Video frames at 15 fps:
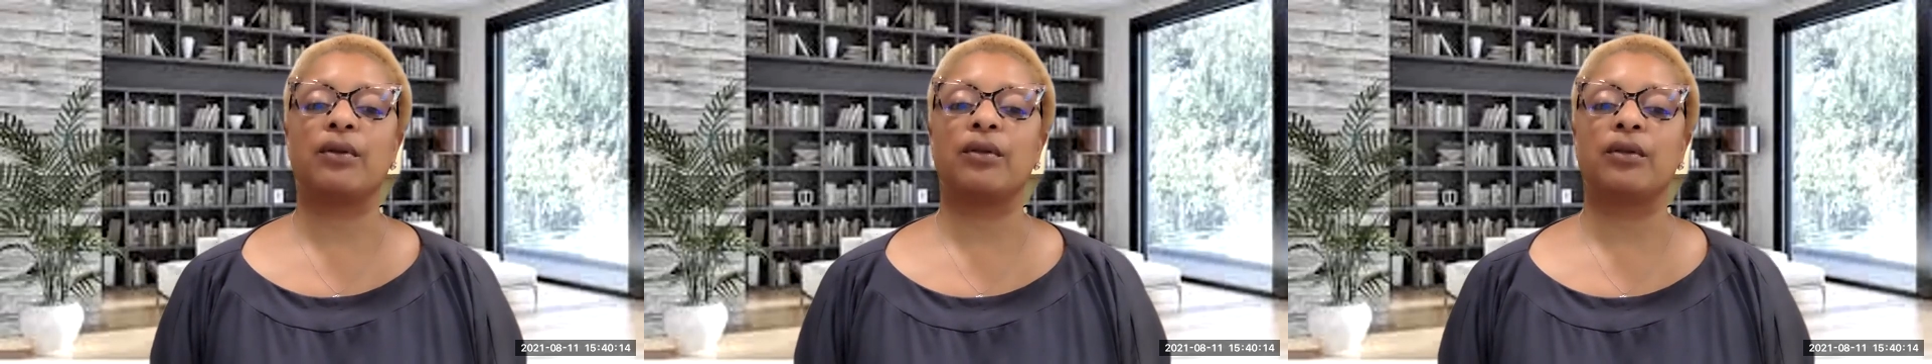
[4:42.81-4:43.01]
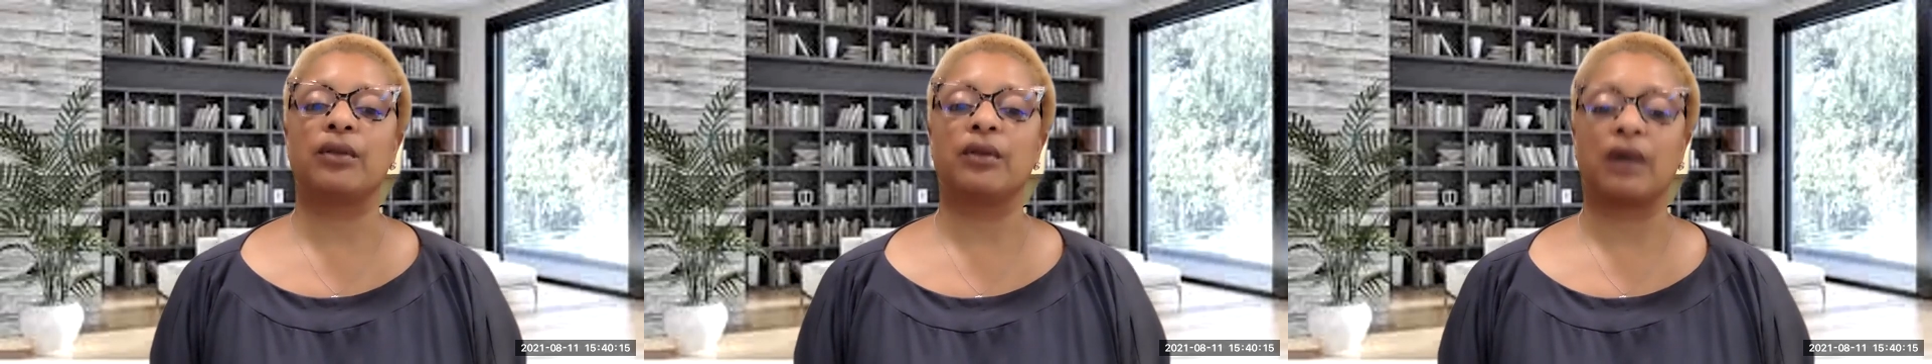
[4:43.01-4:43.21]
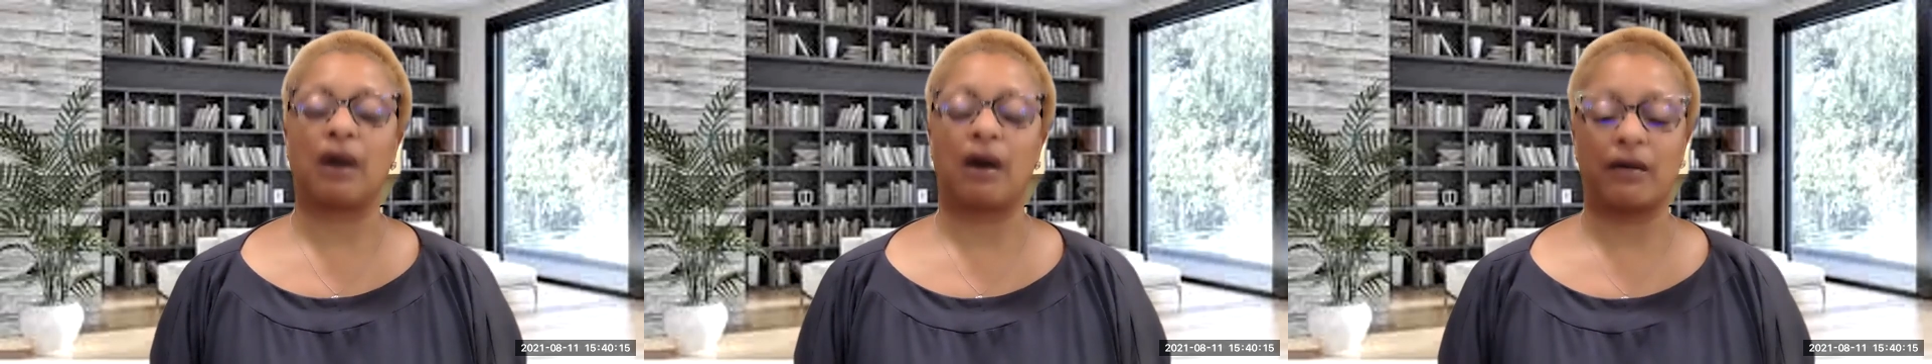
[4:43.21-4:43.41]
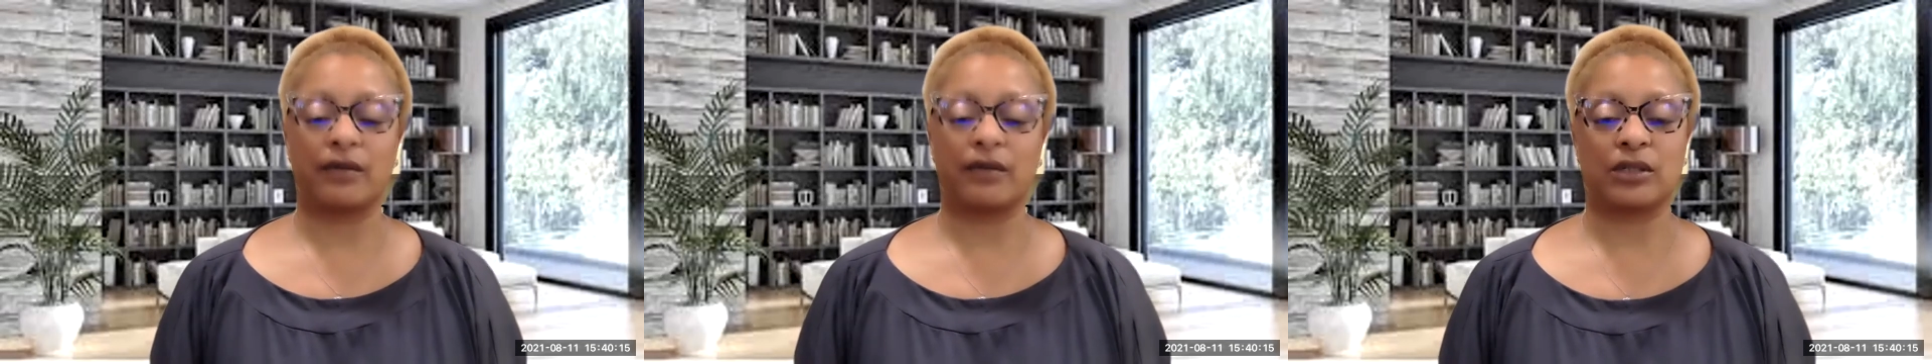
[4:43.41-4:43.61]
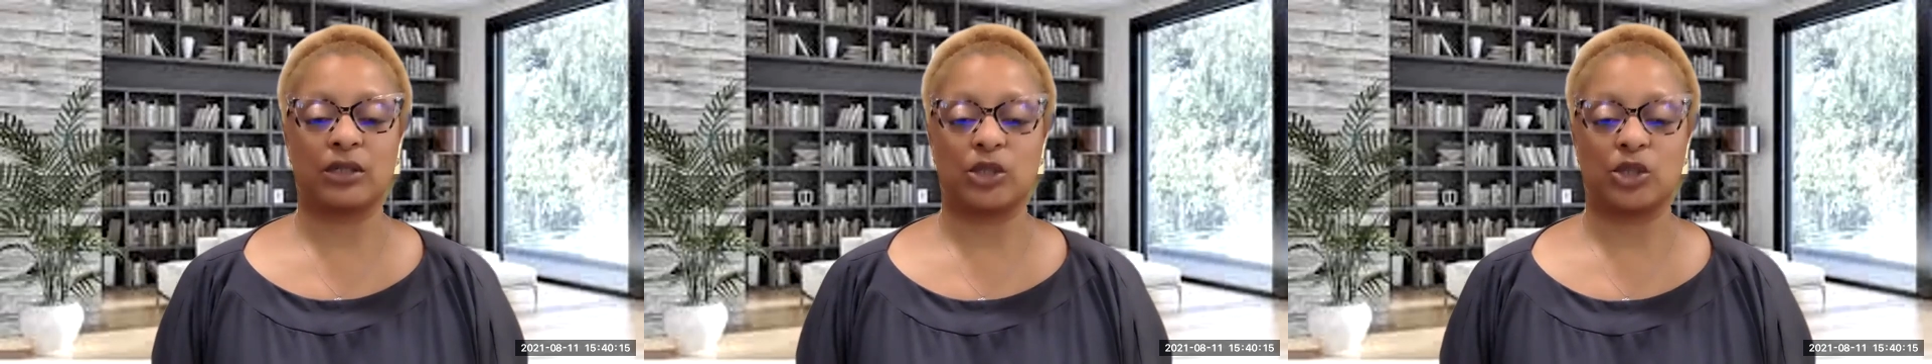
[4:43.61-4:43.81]
the
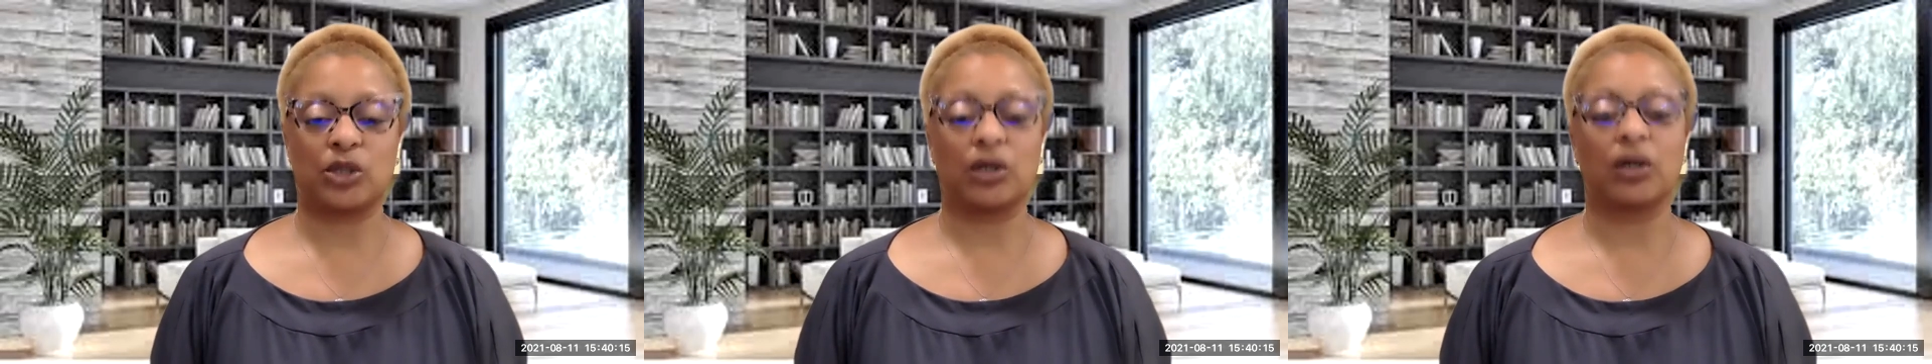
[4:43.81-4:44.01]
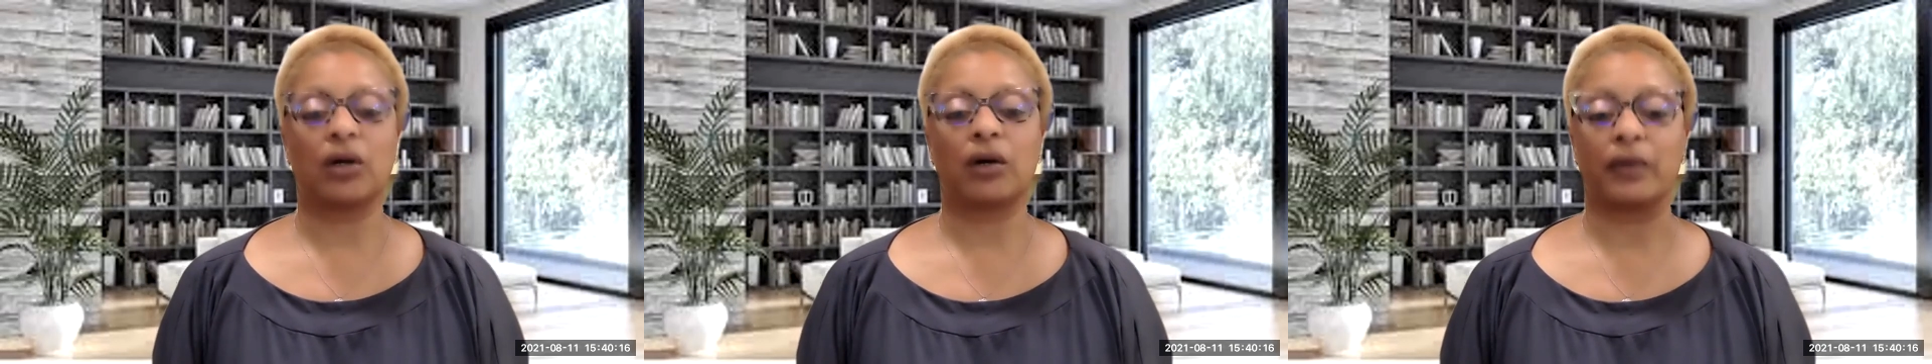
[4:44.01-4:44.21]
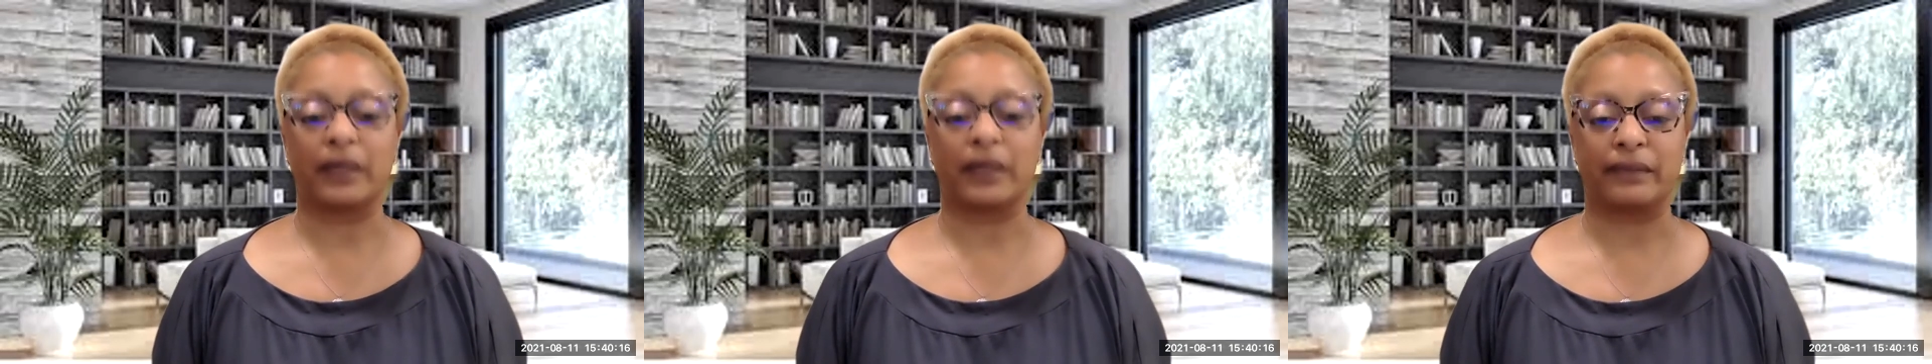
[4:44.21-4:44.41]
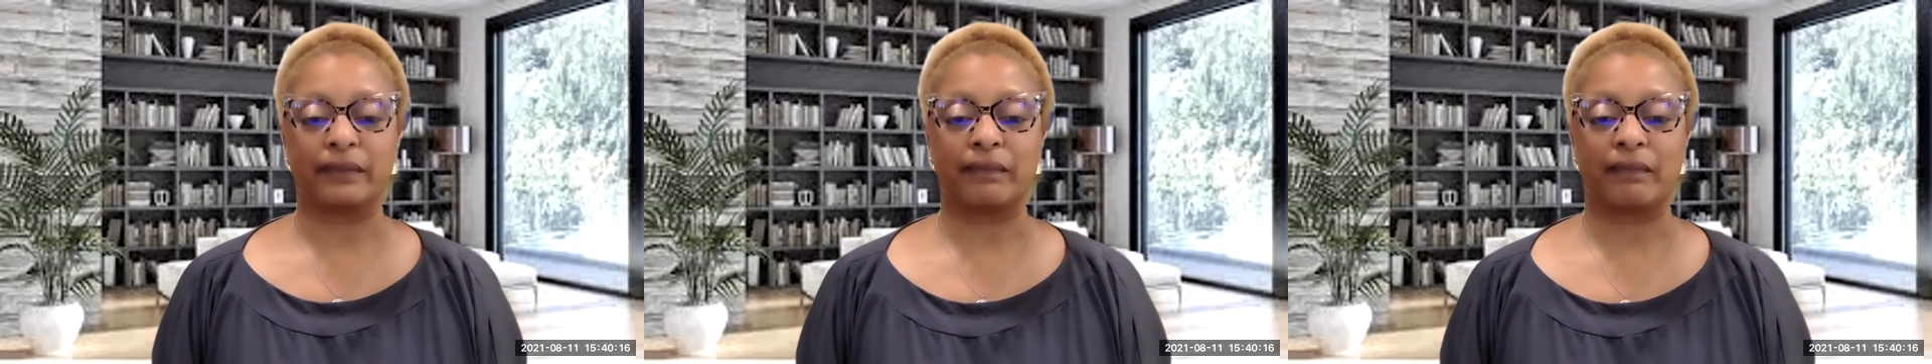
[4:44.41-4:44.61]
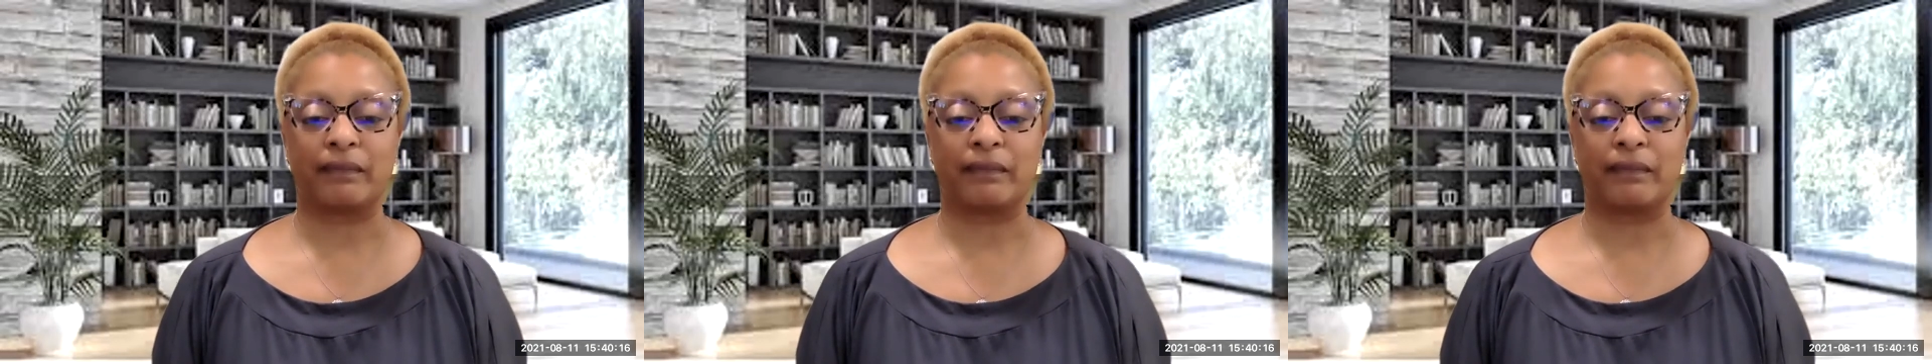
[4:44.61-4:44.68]
conversation going.